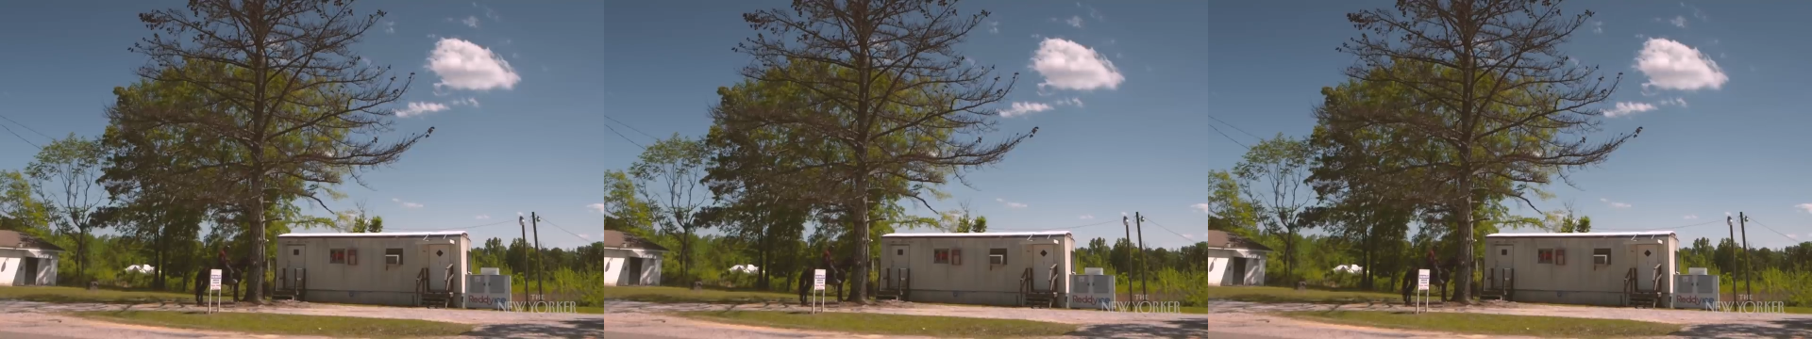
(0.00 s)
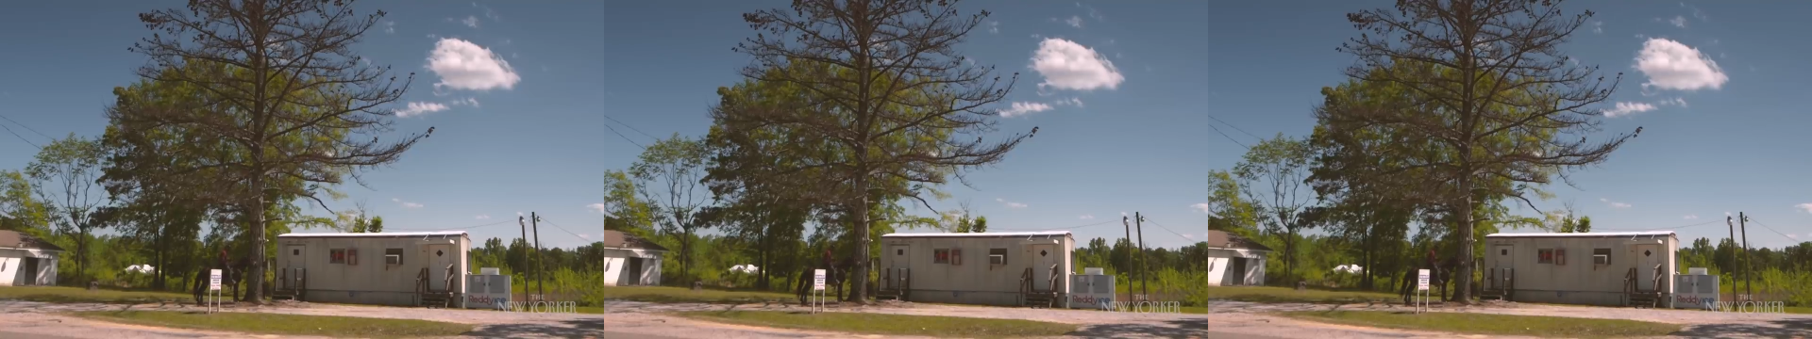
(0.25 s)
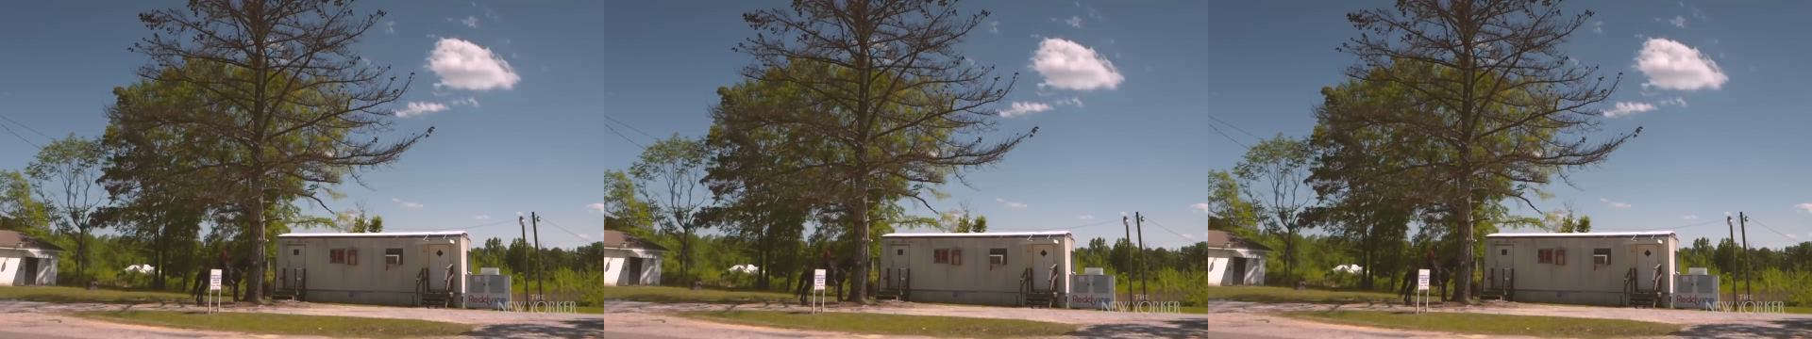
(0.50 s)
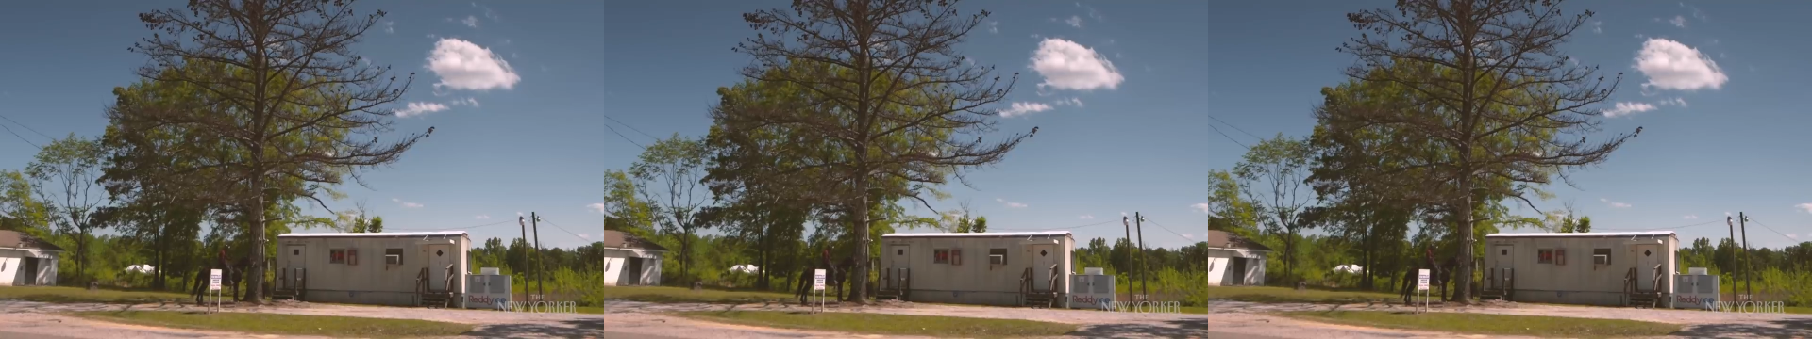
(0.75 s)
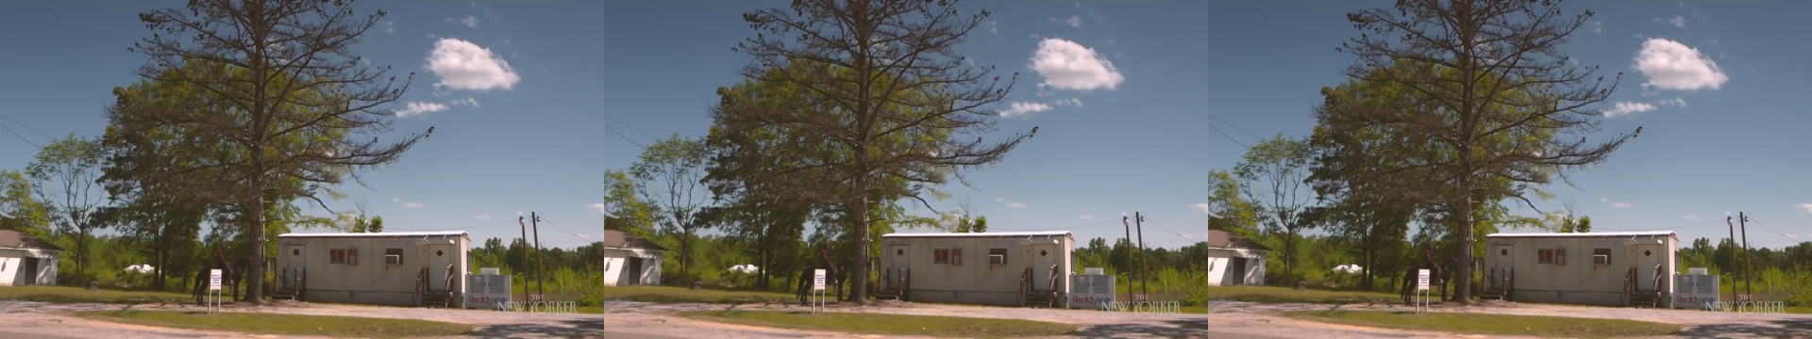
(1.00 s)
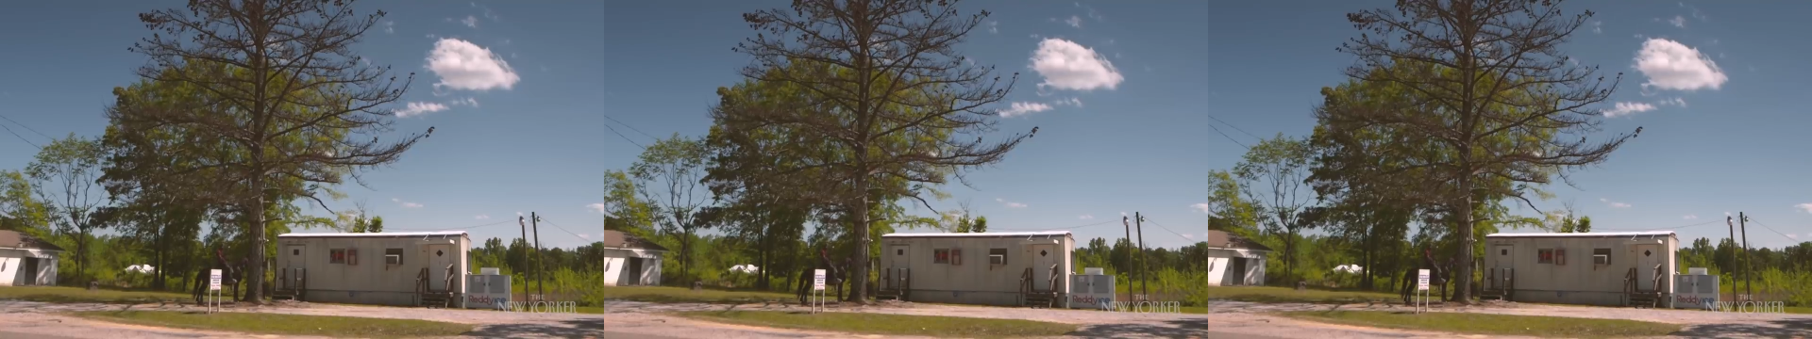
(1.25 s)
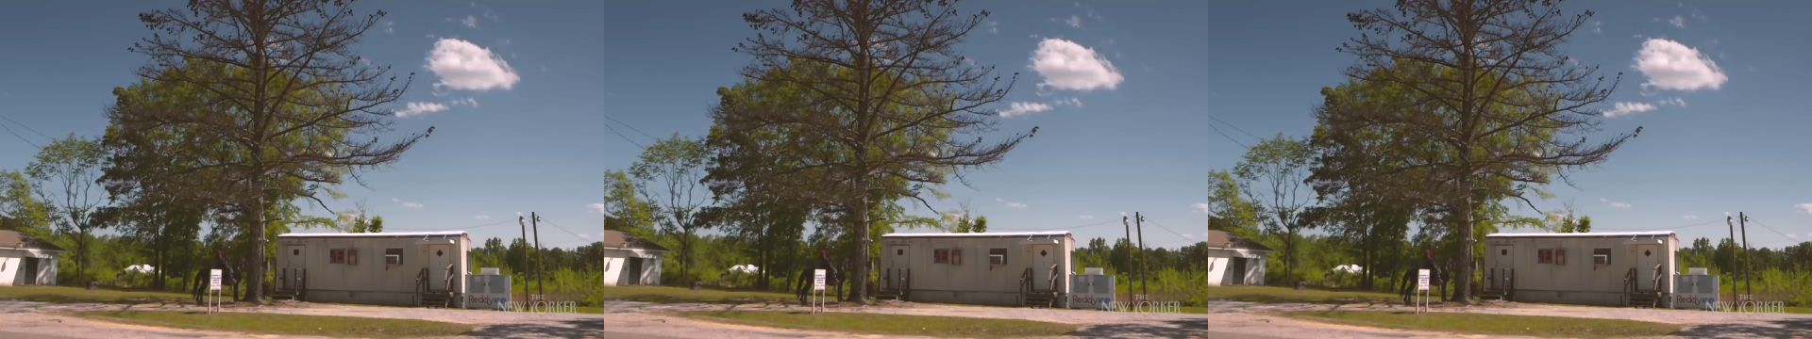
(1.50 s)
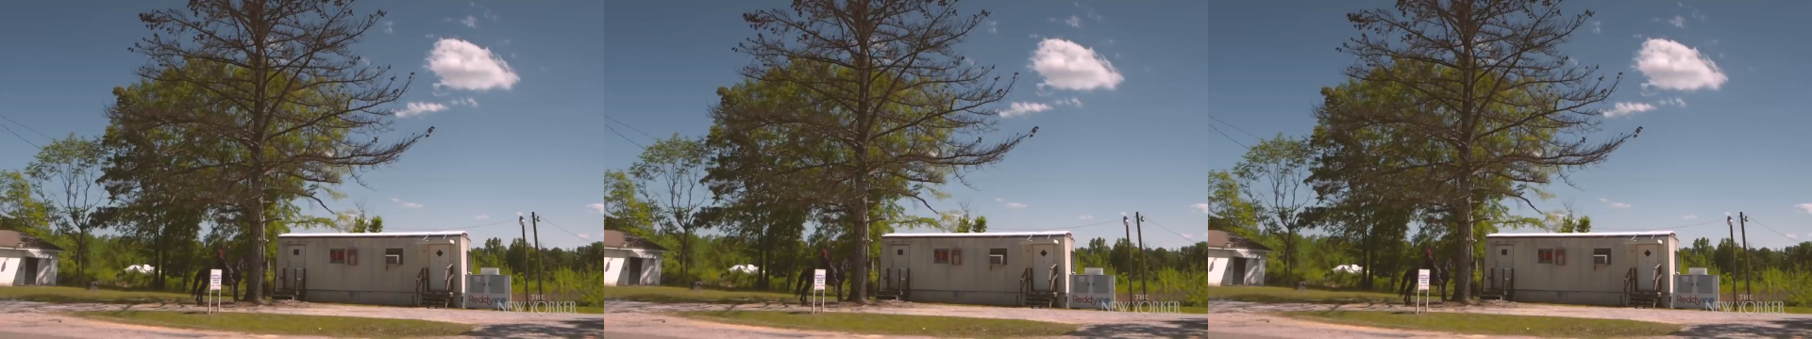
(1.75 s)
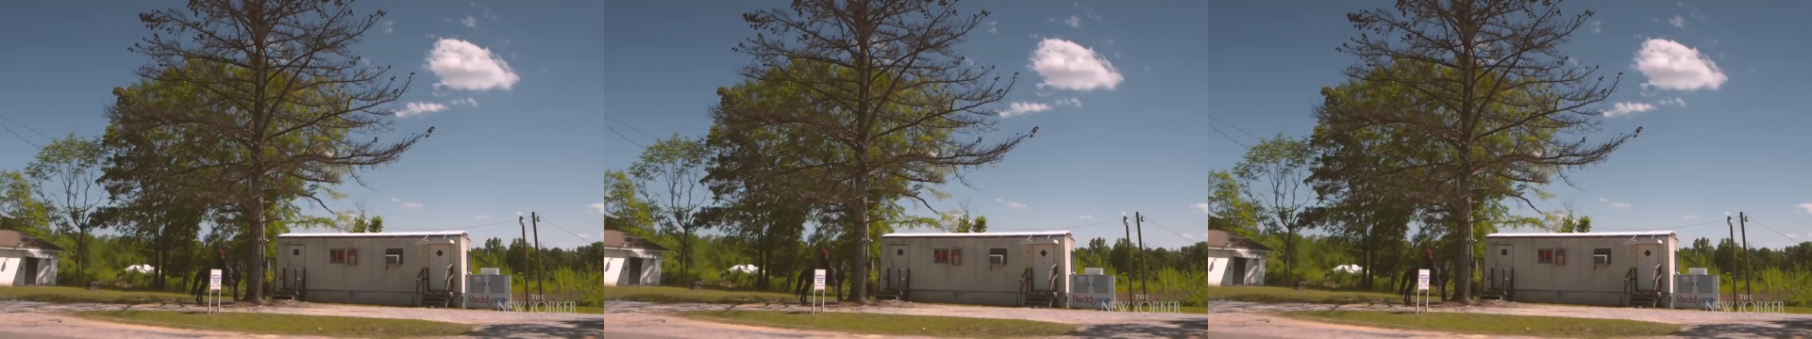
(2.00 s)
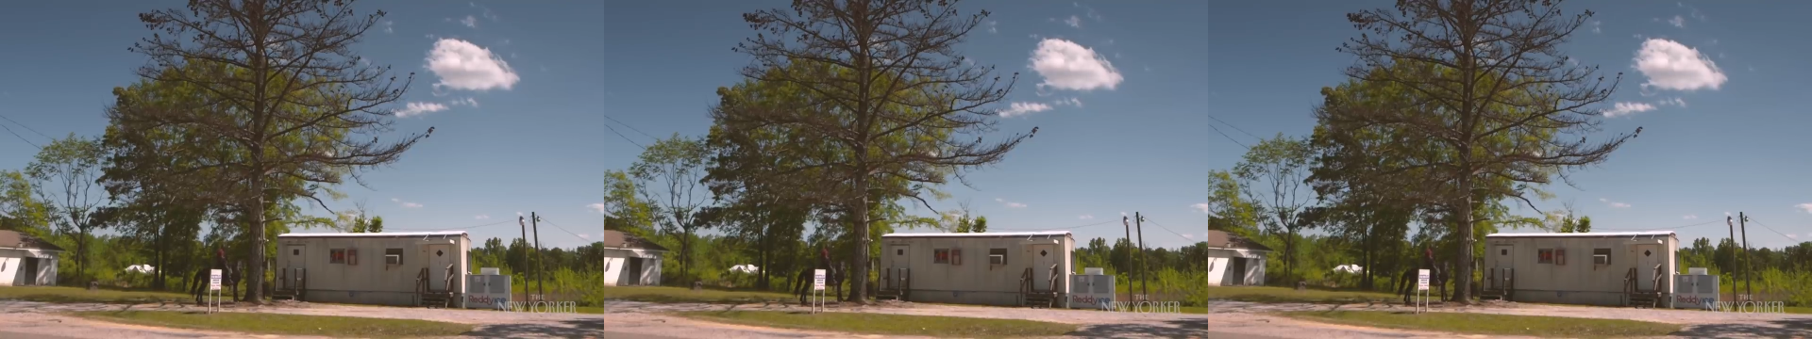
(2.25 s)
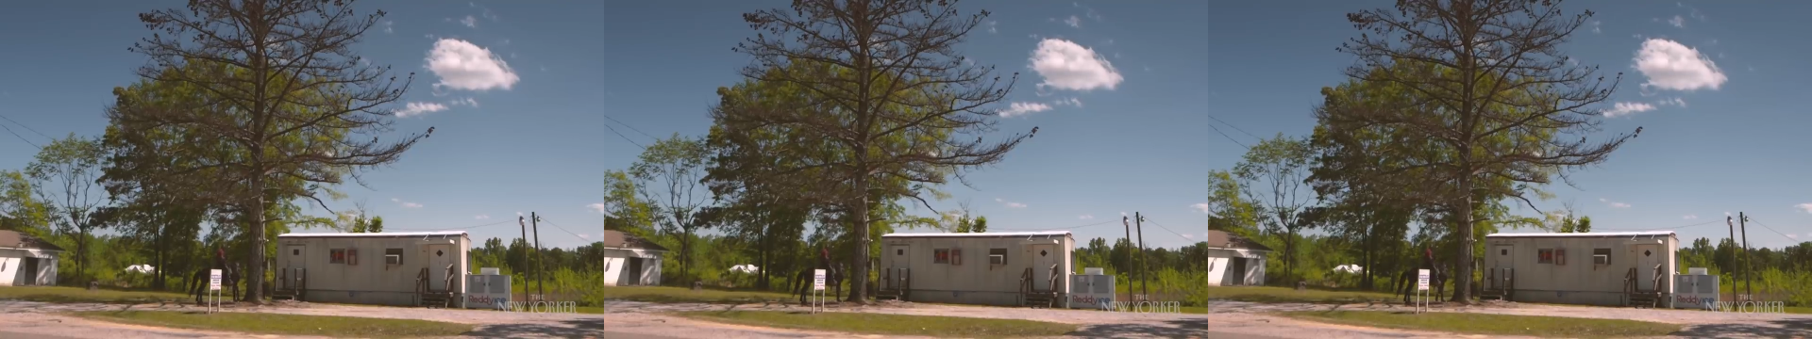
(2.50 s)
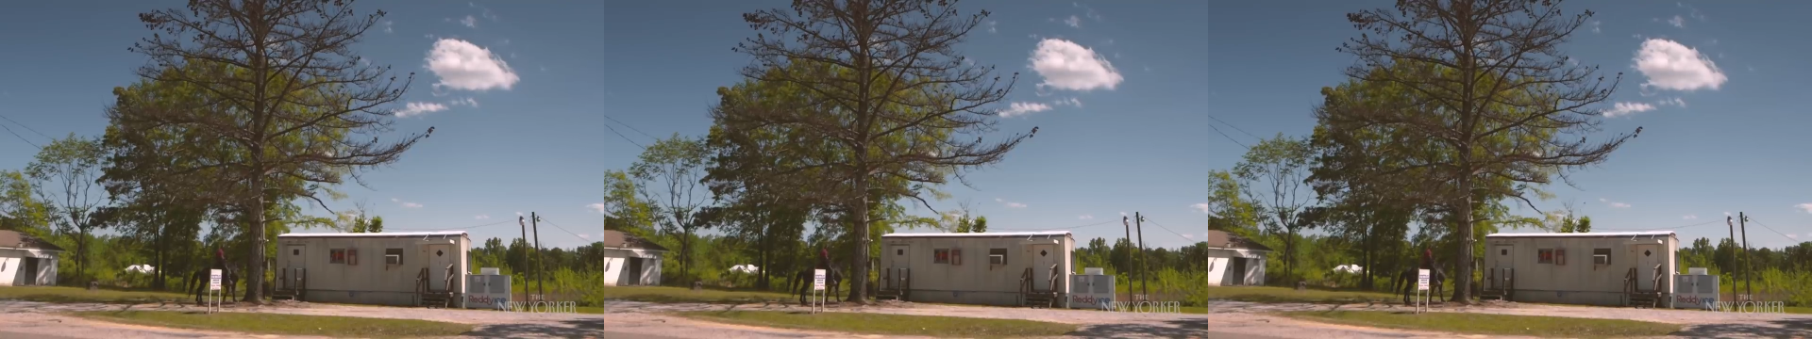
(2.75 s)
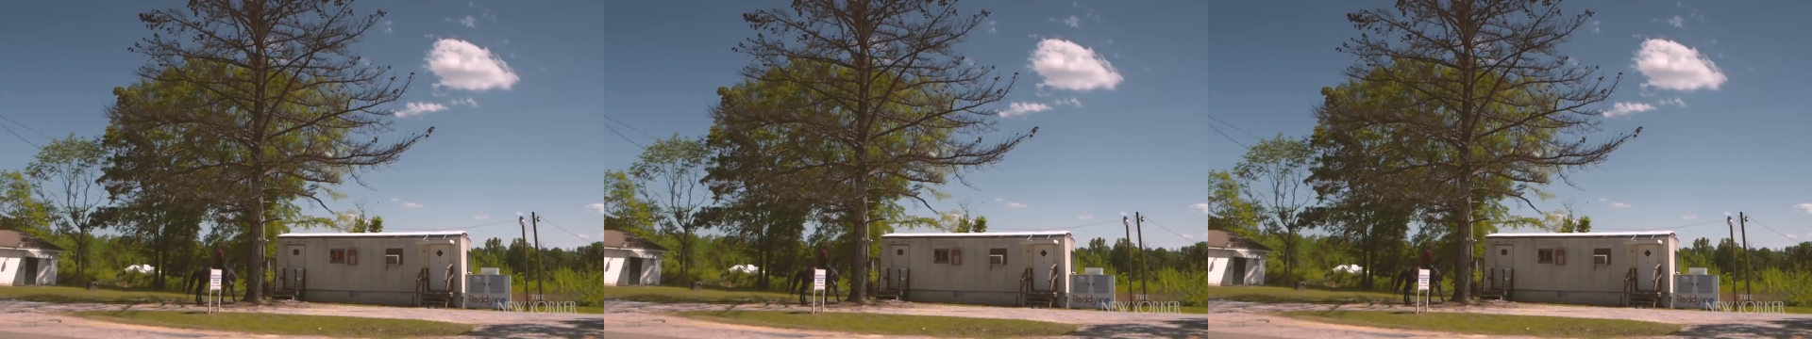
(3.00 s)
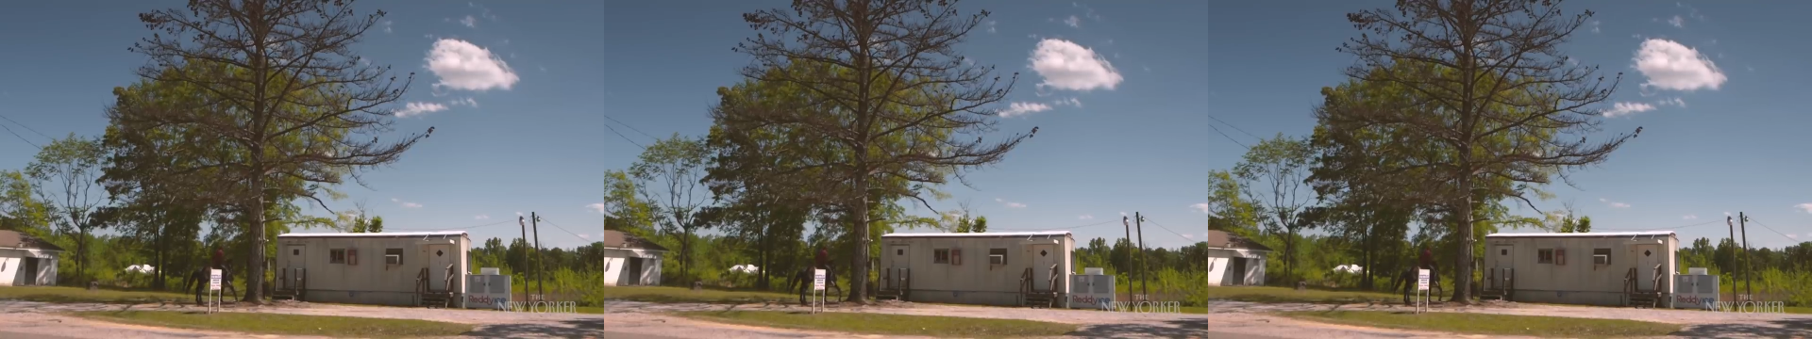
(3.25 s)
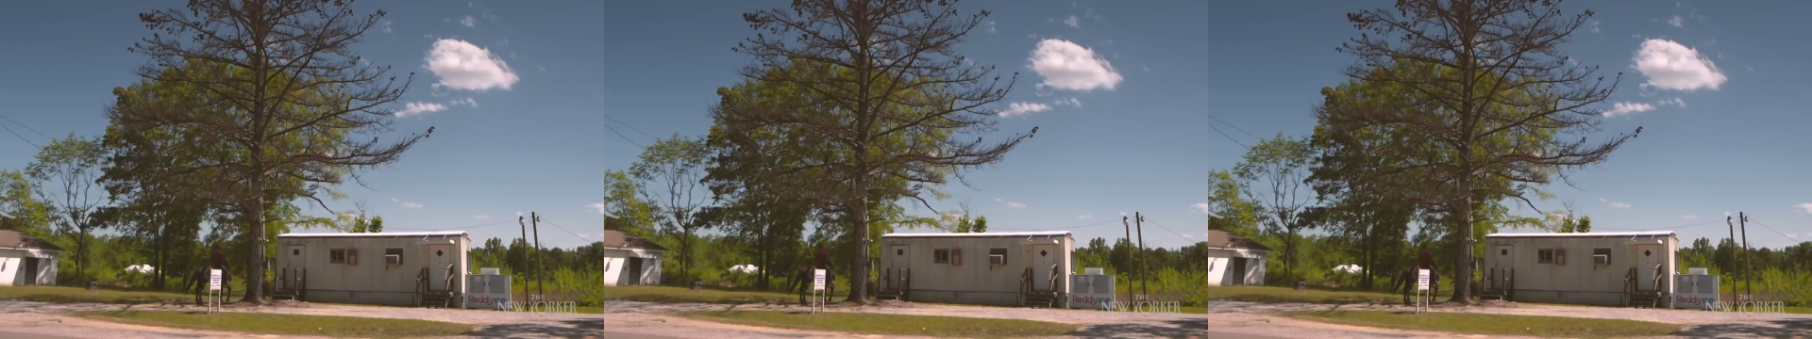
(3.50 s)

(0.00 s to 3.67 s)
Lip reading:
Nobody's mouth can be seen.